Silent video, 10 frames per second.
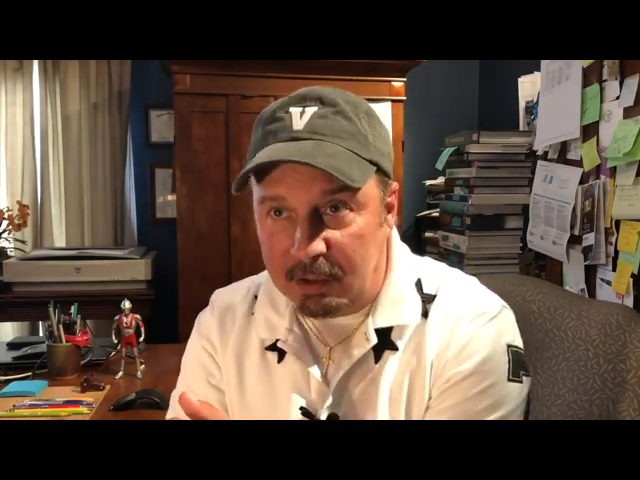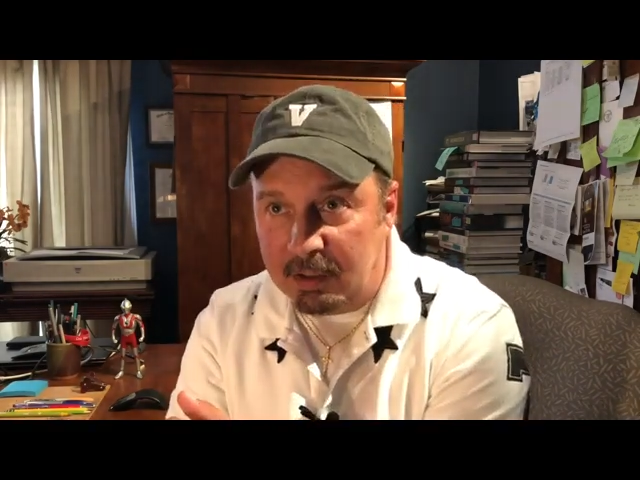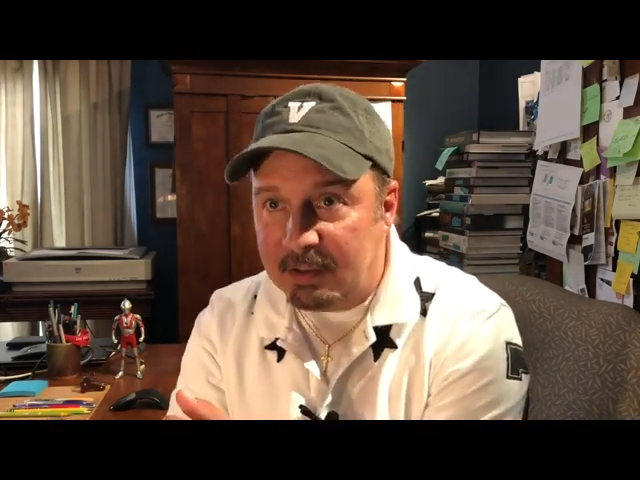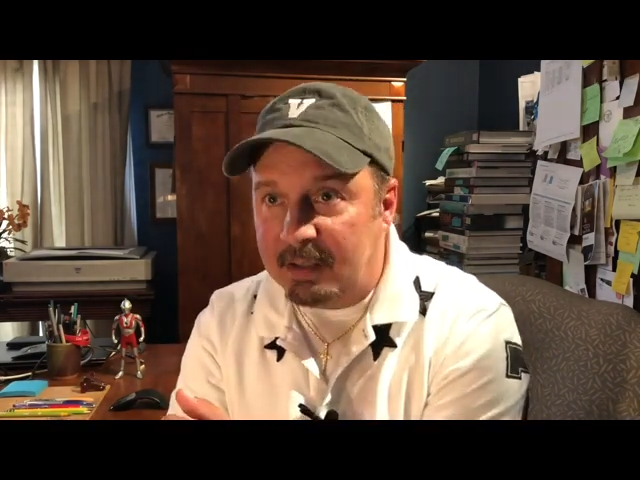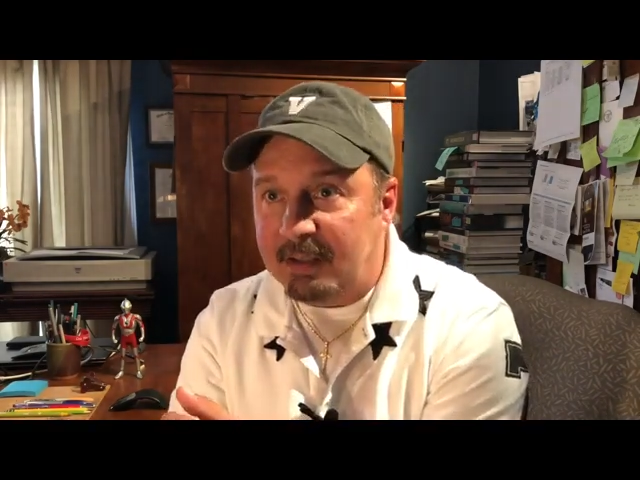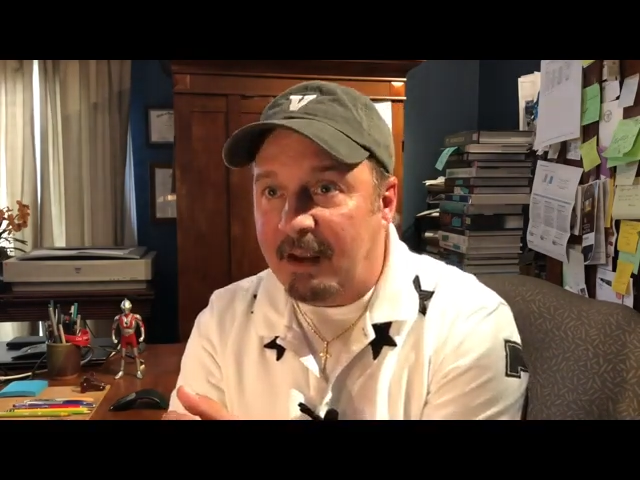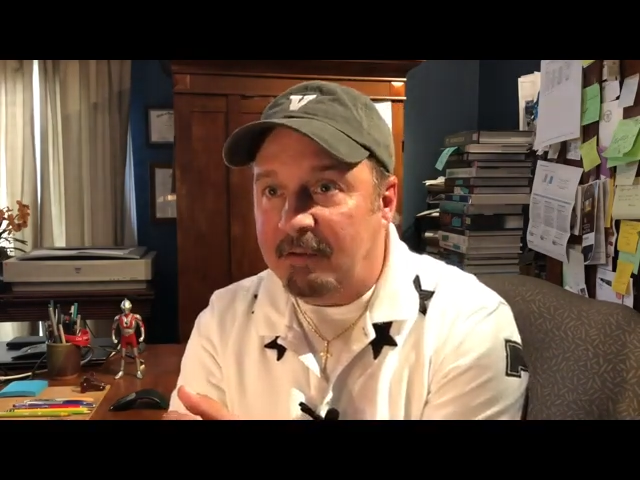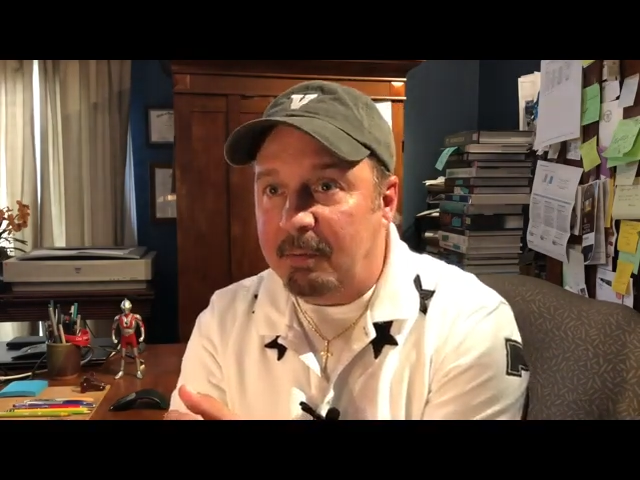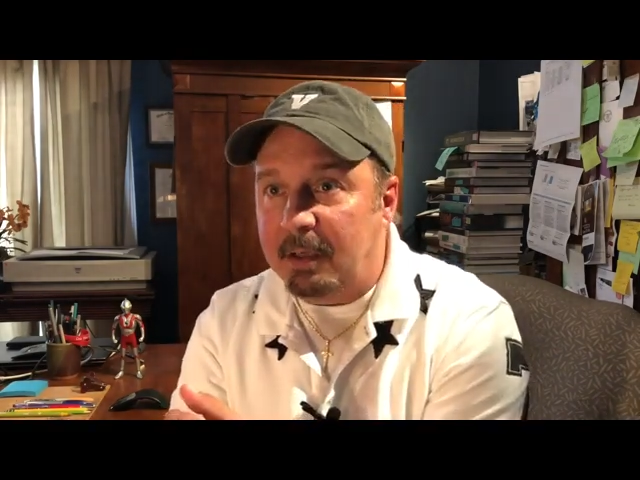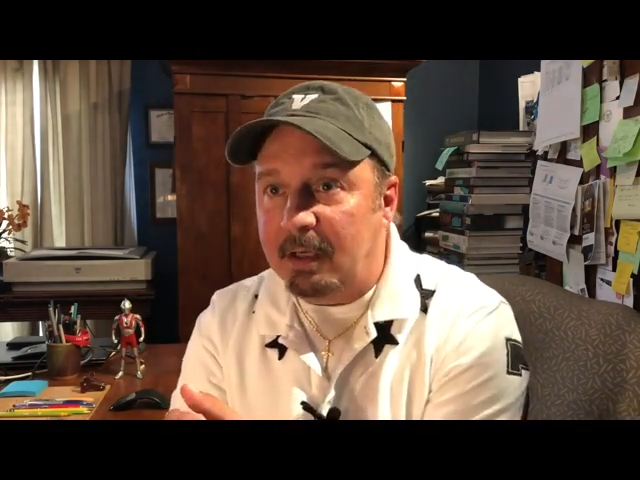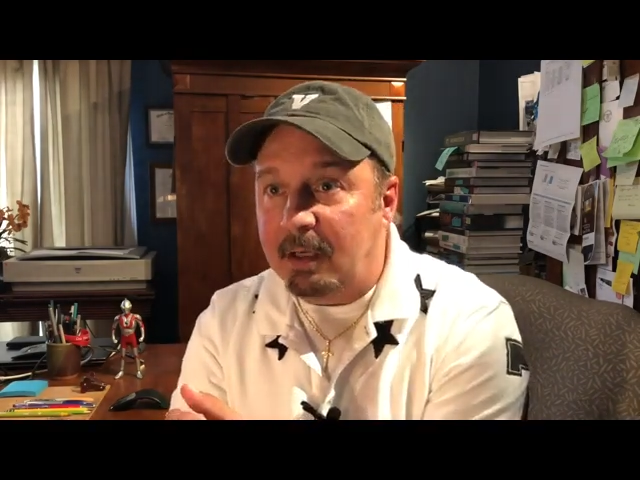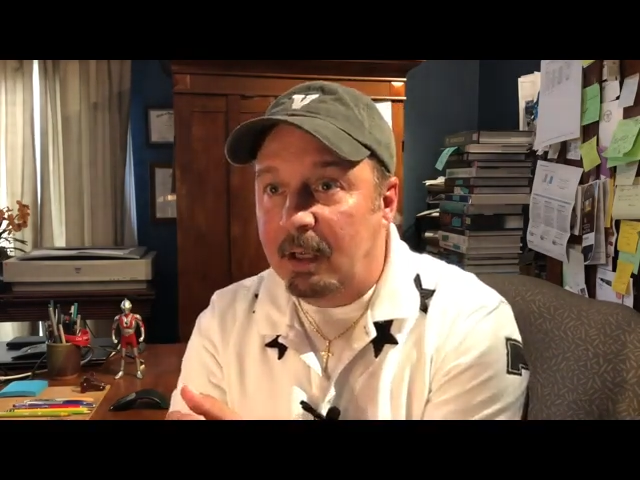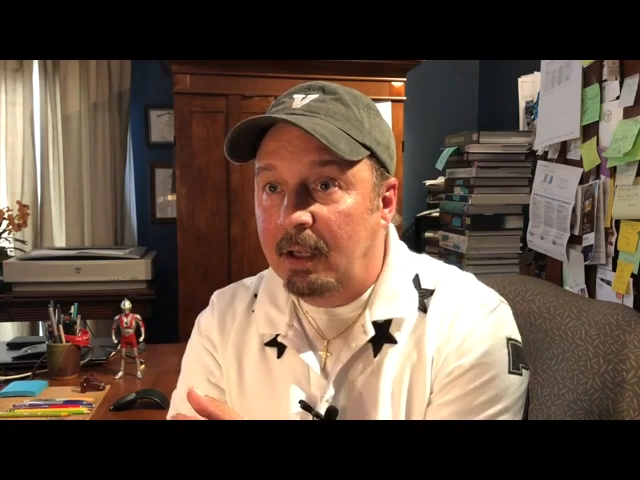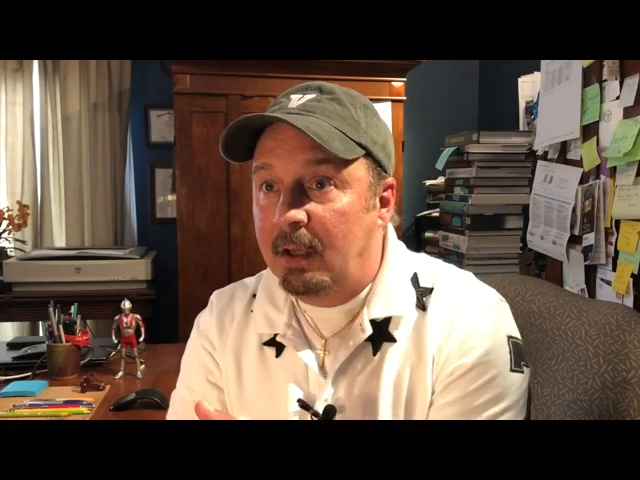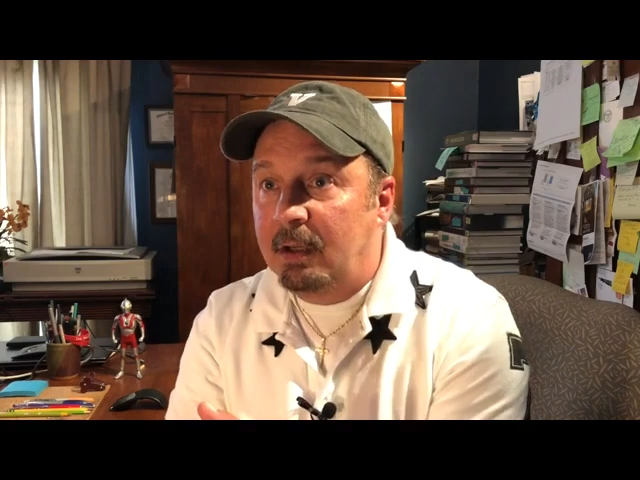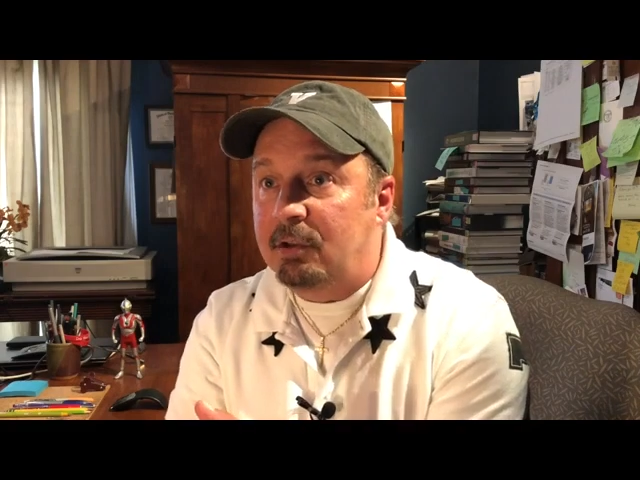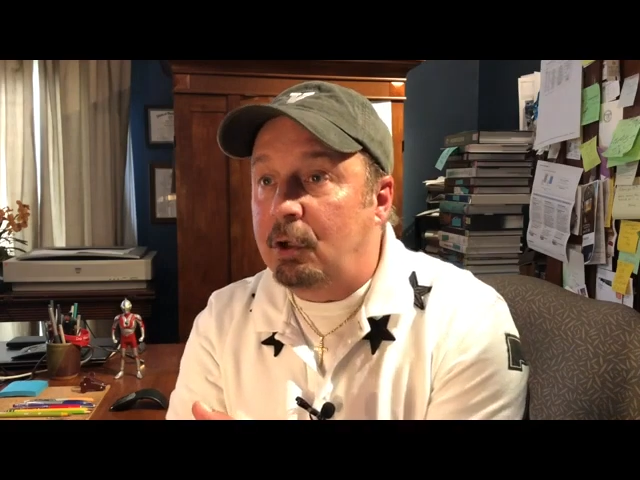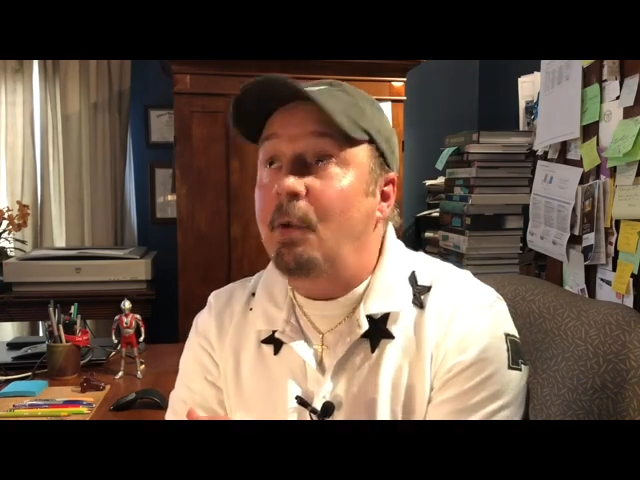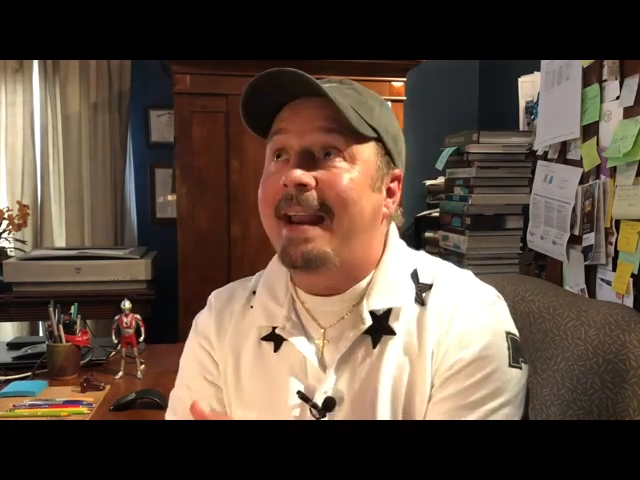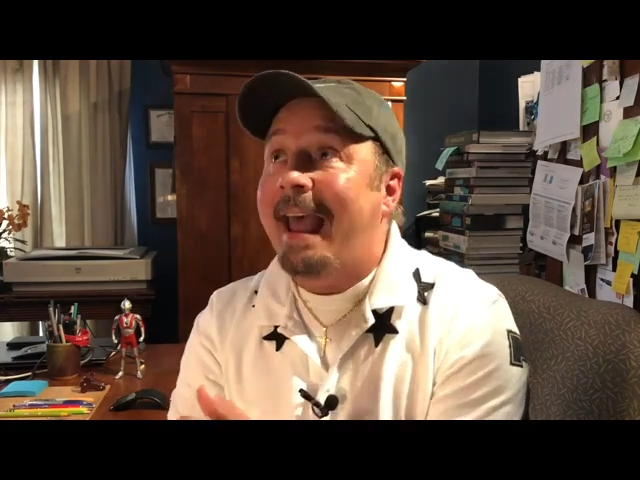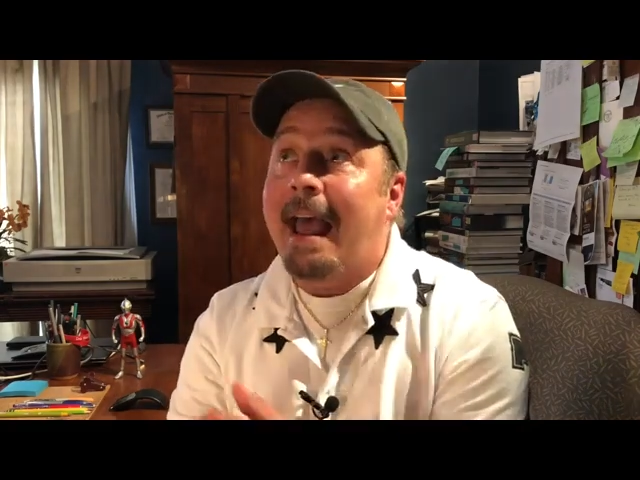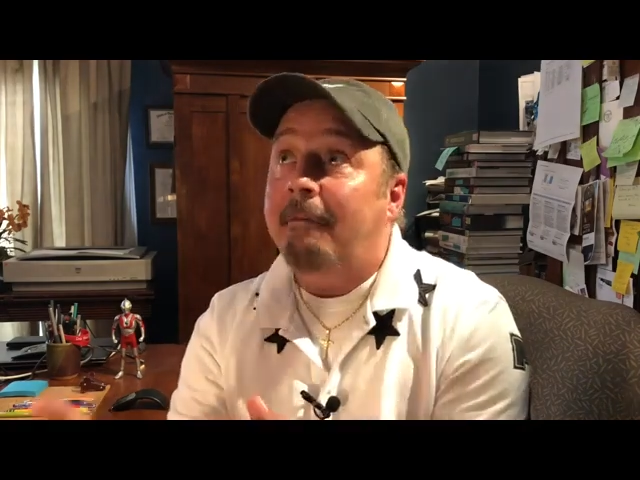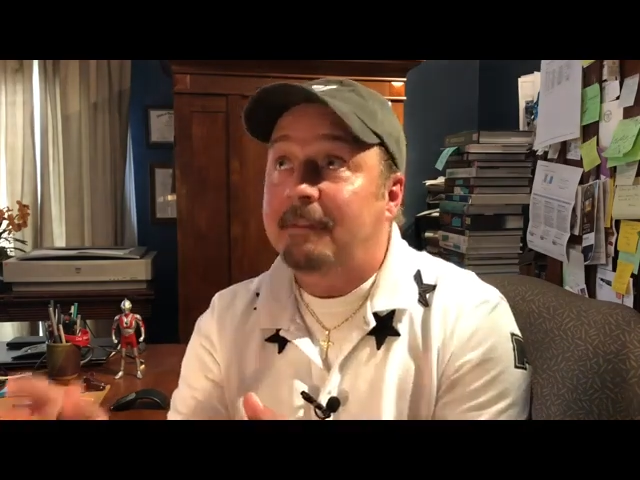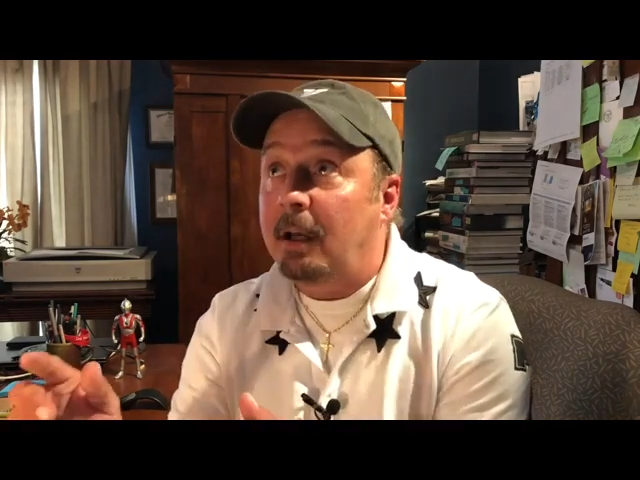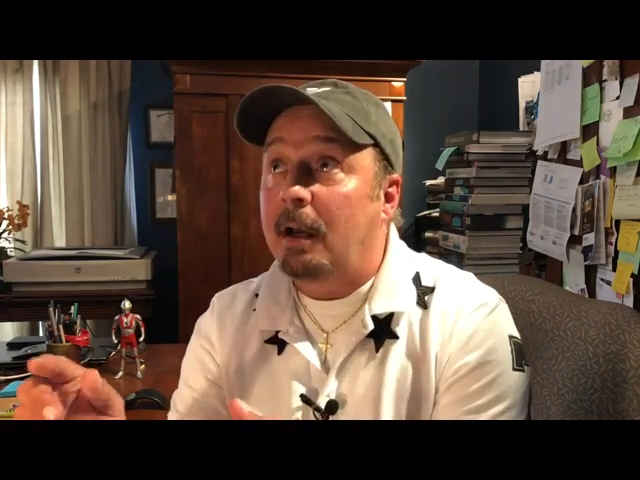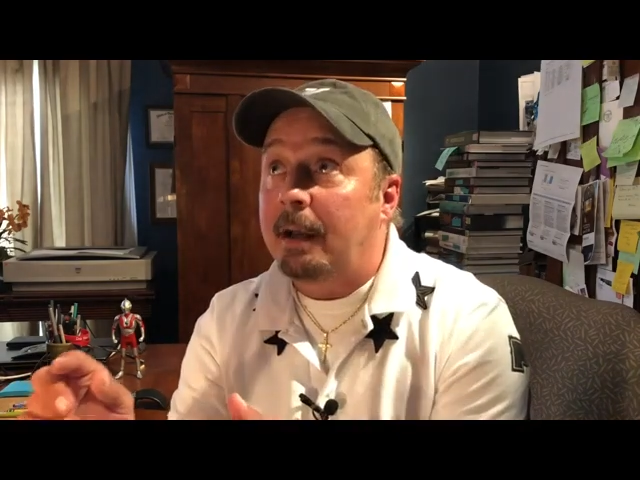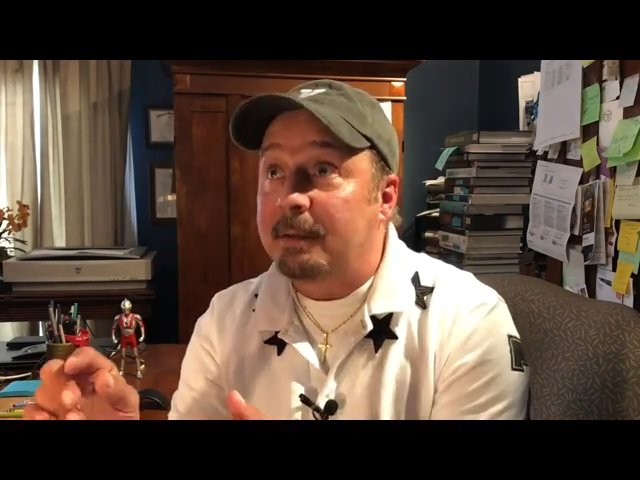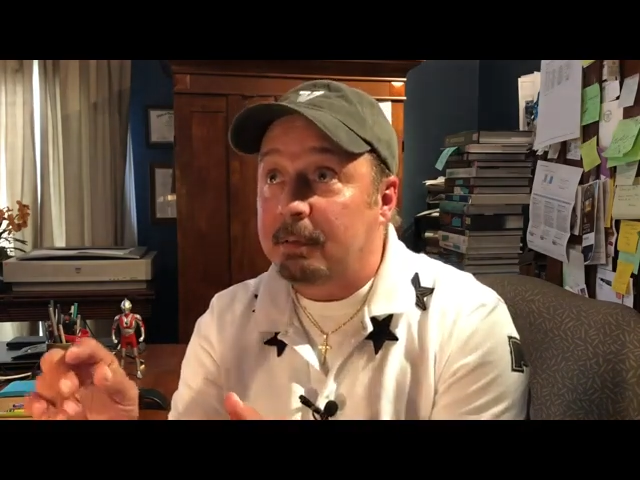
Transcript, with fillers: It doesn't have to be two and a half times,